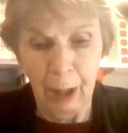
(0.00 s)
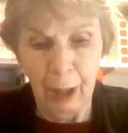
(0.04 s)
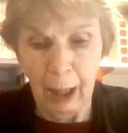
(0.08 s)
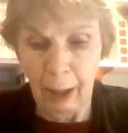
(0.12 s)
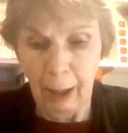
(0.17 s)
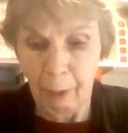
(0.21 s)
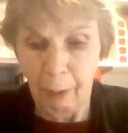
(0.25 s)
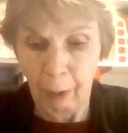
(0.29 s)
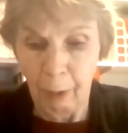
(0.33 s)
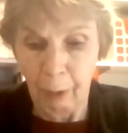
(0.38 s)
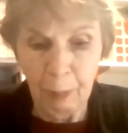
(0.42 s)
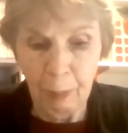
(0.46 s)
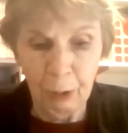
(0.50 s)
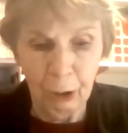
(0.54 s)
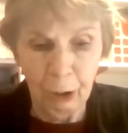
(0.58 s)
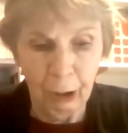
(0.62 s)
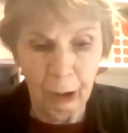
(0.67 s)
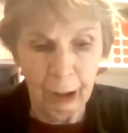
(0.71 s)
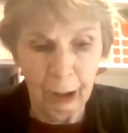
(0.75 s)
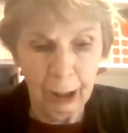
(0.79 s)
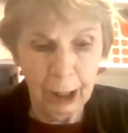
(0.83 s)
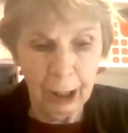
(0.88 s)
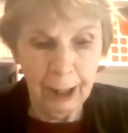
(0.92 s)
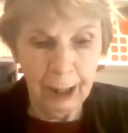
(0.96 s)

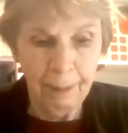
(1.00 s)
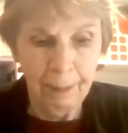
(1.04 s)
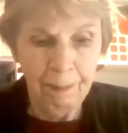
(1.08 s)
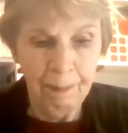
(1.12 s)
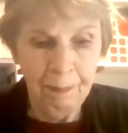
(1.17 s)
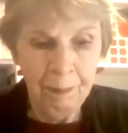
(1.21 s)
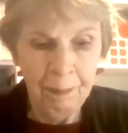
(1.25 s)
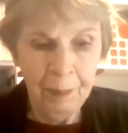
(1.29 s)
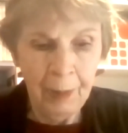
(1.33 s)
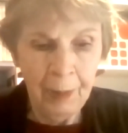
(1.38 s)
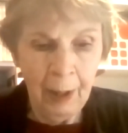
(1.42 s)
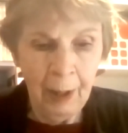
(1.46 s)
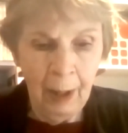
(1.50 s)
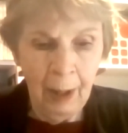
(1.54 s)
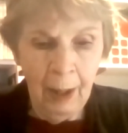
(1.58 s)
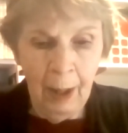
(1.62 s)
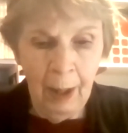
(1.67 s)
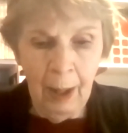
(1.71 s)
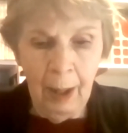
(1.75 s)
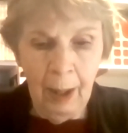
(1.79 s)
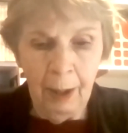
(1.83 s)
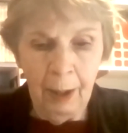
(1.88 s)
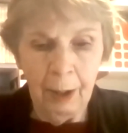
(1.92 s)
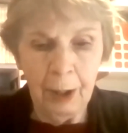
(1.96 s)
report.
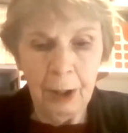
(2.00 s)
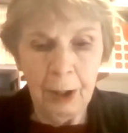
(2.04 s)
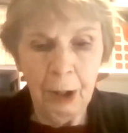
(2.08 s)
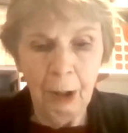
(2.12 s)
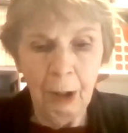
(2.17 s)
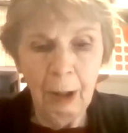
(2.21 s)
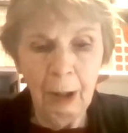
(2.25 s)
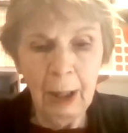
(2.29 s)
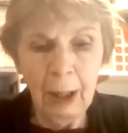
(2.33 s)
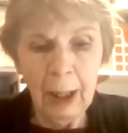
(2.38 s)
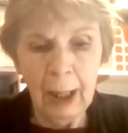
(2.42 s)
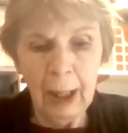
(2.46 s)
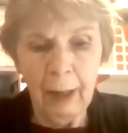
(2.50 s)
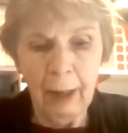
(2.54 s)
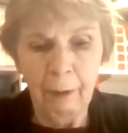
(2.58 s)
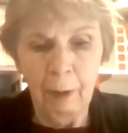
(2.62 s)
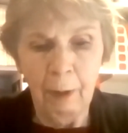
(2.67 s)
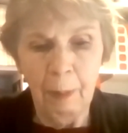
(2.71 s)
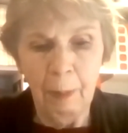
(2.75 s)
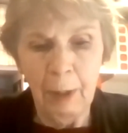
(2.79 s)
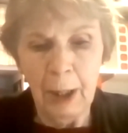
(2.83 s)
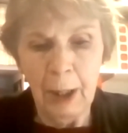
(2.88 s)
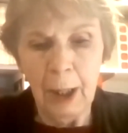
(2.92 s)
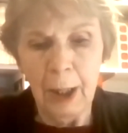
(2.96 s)
The current
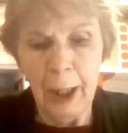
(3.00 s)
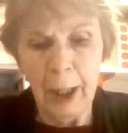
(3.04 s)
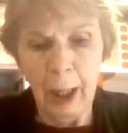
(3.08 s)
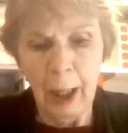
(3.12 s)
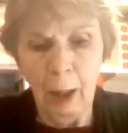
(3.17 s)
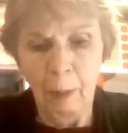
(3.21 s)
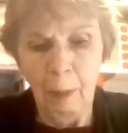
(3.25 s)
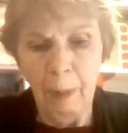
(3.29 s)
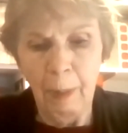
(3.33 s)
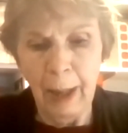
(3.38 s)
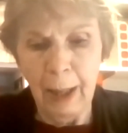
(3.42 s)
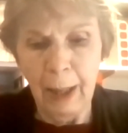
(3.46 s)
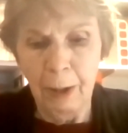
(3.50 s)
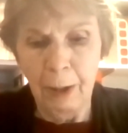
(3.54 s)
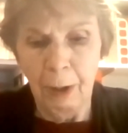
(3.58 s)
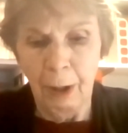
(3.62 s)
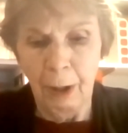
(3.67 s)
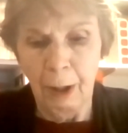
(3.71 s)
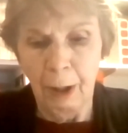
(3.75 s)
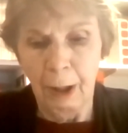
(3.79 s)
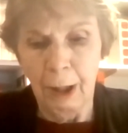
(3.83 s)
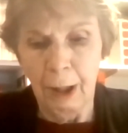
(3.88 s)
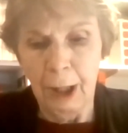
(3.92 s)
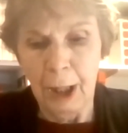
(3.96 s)
government is hell-bent
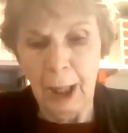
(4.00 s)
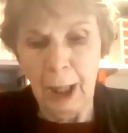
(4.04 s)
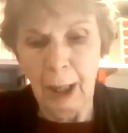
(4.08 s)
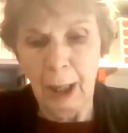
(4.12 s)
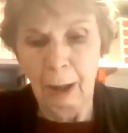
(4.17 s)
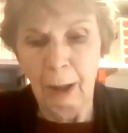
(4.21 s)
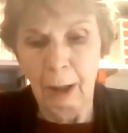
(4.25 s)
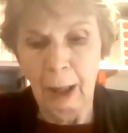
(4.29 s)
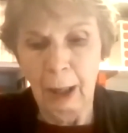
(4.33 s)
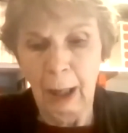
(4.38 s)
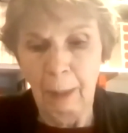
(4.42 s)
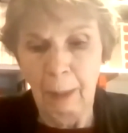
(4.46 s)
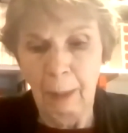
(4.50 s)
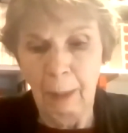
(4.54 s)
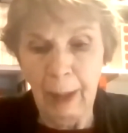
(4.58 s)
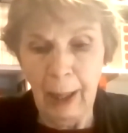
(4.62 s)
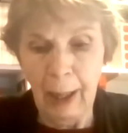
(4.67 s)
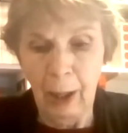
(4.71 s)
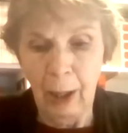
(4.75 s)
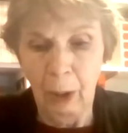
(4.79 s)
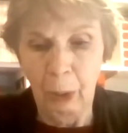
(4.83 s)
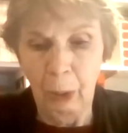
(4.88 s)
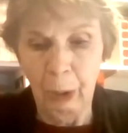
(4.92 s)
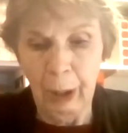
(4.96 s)
on austerity by
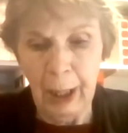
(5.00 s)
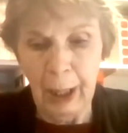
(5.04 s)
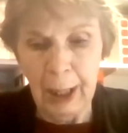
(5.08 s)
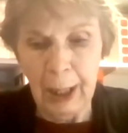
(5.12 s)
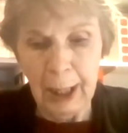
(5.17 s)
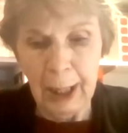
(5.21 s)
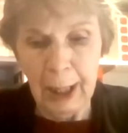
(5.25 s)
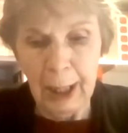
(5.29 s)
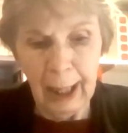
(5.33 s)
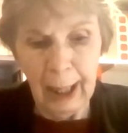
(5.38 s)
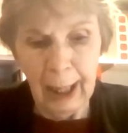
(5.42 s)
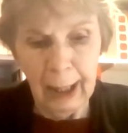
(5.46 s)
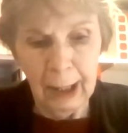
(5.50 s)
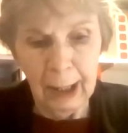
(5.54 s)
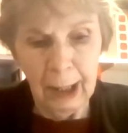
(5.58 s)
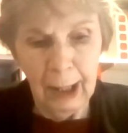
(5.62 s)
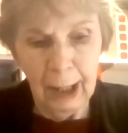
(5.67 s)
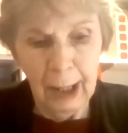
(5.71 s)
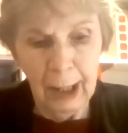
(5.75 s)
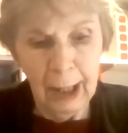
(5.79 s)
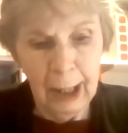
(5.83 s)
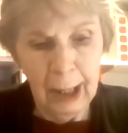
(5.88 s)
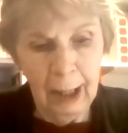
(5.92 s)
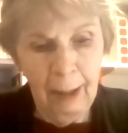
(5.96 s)
lowering
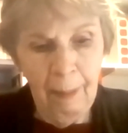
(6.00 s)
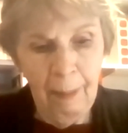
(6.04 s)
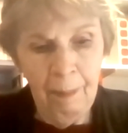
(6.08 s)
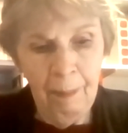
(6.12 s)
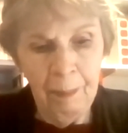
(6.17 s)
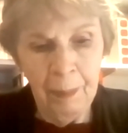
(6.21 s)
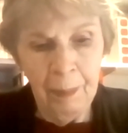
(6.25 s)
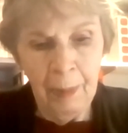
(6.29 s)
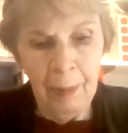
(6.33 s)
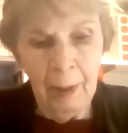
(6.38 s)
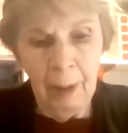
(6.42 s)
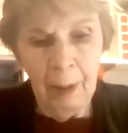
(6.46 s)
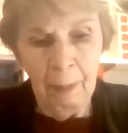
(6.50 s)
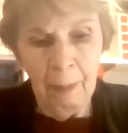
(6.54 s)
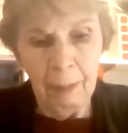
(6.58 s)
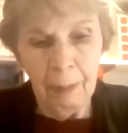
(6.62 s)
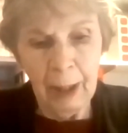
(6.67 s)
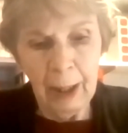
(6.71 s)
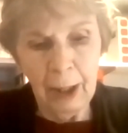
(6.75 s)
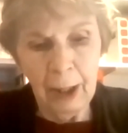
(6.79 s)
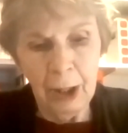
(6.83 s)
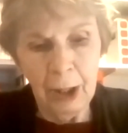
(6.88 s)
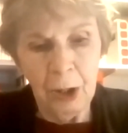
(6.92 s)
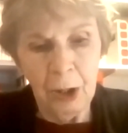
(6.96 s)
taxes, by
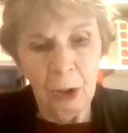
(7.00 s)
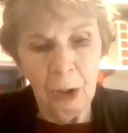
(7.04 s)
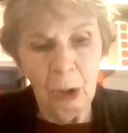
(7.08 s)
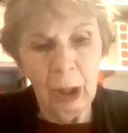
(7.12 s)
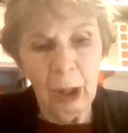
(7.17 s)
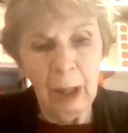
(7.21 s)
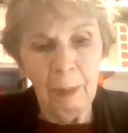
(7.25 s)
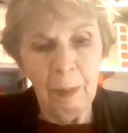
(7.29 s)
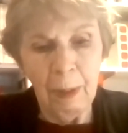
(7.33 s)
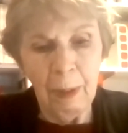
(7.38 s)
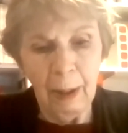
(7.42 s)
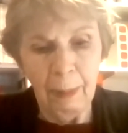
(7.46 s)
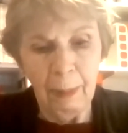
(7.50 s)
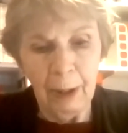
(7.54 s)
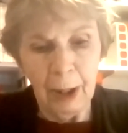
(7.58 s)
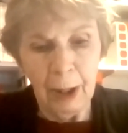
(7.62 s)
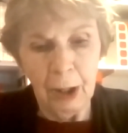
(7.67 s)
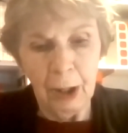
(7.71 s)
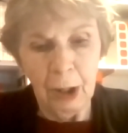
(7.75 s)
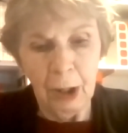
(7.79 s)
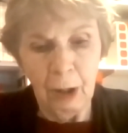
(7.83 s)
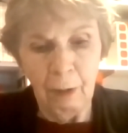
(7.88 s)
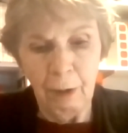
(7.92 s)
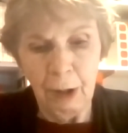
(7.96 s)
destroying public
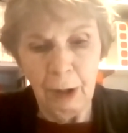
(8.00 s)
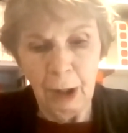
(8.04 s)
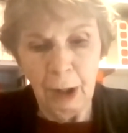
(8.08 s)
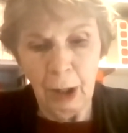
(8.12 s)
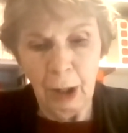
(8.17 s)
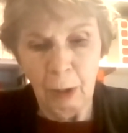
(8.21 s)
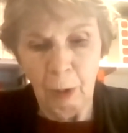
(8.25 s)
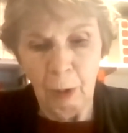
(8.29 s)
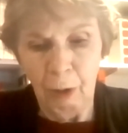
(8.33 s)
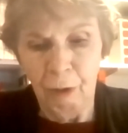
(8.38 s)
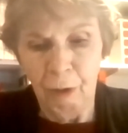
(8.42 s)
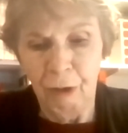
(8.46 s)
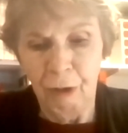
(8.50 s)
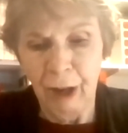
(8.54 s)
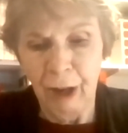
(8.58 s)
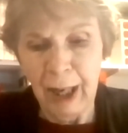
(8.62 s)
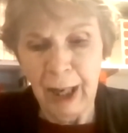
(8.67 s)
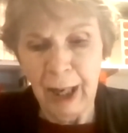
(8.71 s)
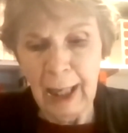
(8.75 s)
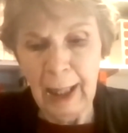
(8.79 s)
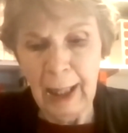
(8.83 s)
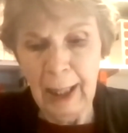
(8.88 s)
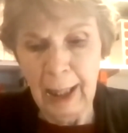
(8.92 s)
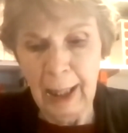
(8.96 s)
services with
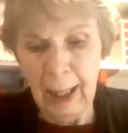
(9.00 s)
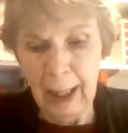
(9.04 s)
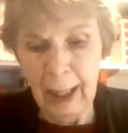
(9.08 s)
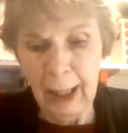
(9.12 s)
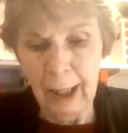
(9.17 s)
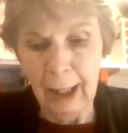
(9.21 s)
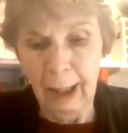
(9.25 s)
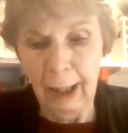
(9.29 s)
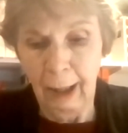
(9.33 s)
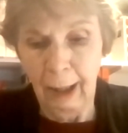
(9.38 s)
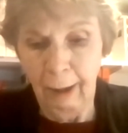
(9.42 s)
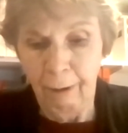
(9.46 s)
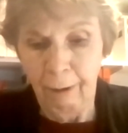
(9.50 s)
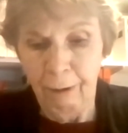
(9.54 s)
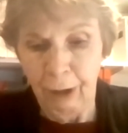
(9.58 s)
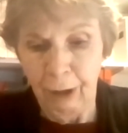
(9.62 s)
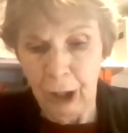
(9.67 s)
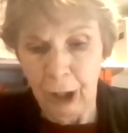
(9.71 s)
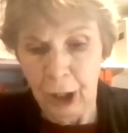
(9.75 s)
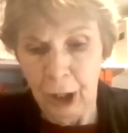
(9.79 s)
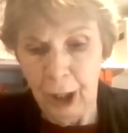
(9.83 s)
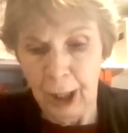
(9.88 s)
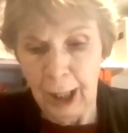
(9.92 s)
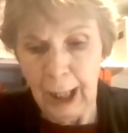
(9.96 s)
funding cuts and
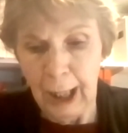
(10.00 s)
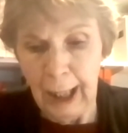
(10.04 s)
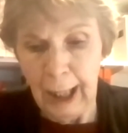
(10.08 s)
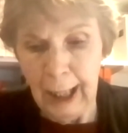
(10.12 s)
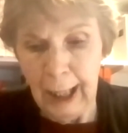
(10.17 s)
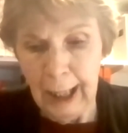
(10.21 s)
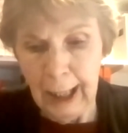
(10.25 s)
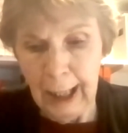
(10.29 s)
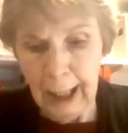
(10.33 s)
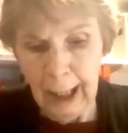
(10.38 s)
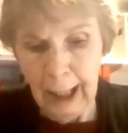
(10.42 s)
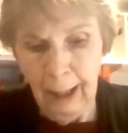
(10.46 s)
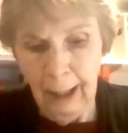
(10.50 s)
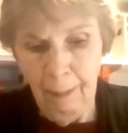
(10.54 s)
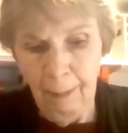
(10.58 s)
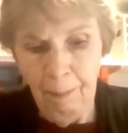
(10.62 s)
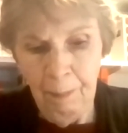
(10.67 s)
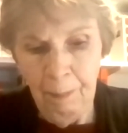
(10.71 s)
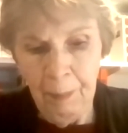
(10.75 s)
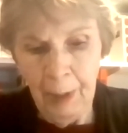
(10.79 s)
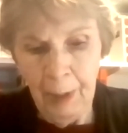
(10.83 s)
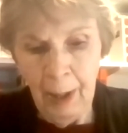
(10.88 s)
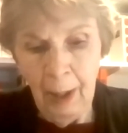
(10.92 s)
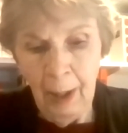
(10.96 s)
deficiencies,
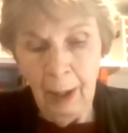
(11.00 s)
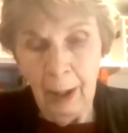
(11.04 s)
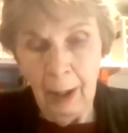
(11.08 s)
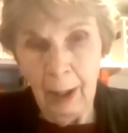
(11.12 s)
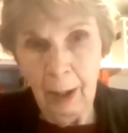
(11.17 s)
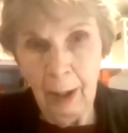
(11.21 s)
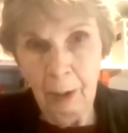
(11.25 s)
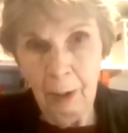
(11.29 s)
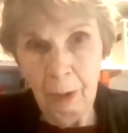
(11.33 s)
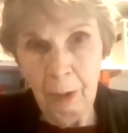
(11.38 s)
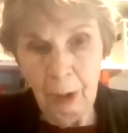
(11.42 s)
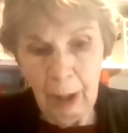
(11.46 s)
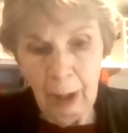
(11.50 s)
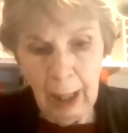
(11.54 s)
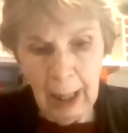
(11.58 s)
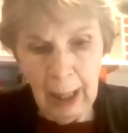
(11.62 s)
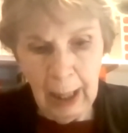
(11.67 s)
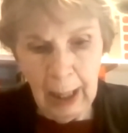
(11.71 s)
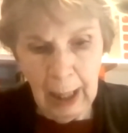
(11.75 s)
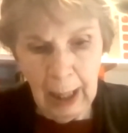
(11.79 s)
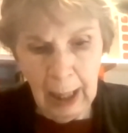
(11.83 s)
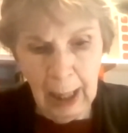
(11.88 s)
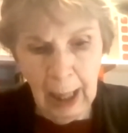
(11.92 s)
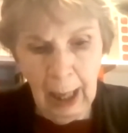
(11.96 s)
and
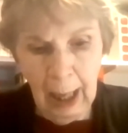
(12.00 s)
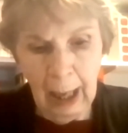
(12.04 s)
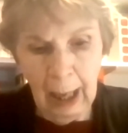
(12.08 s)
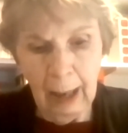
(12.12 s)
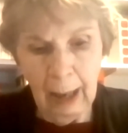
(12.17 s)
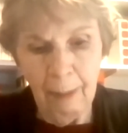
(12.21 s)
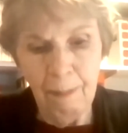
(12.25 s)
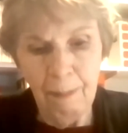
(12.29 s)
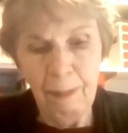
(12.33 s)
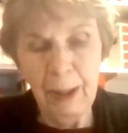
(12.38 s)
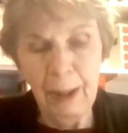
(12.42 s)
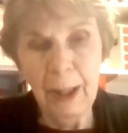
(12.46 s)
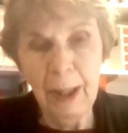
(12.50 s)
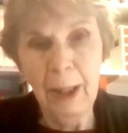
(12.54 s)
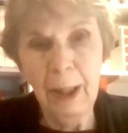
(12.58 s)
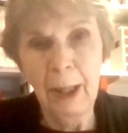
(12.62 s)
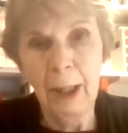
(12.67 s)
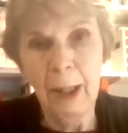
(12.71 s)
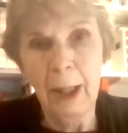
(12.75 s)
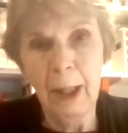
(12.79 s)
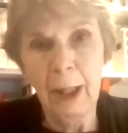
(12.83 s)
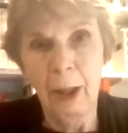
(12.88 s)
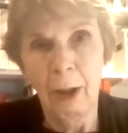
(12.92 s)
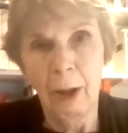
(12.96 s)
creating a
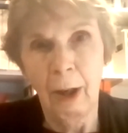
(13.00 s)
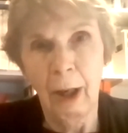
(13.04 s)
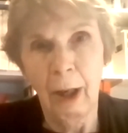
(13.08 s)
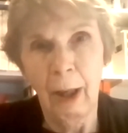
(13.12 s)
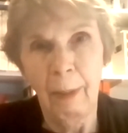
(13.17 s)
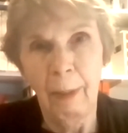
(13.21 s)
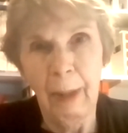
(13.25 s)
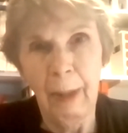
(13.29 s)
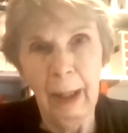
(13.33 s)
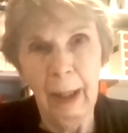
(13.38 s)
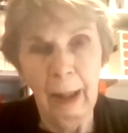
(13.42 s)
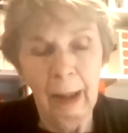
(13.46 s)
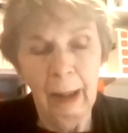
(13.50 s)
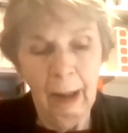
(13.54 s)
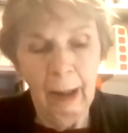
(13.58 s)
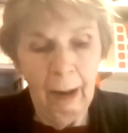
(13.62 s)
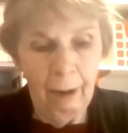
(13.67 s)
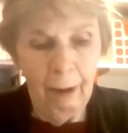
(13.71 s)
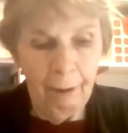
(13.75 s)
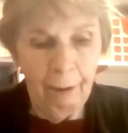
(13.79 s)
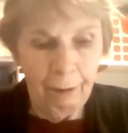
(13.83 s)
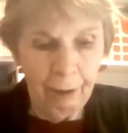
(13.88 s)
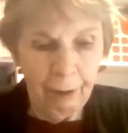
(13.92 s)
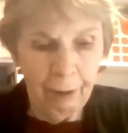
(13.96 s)
business economy
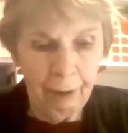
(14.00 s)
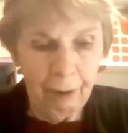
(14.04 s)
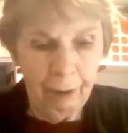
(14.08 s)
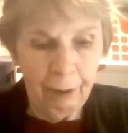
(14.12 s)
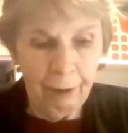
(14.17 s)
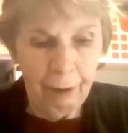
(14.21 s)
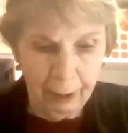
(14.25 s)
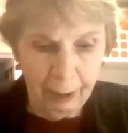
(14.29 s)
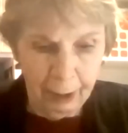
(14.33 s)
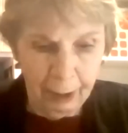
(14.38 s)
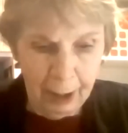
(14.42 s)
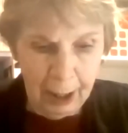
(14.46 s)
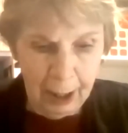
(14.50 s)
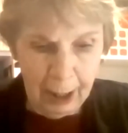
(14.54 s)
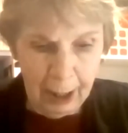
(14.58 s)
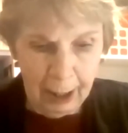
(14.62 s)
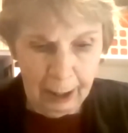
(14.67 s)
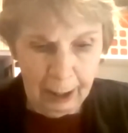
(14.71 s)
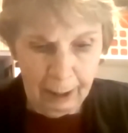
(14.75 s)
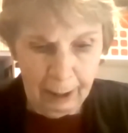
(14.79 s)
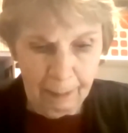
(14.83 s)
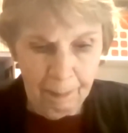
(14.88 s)
from elder care.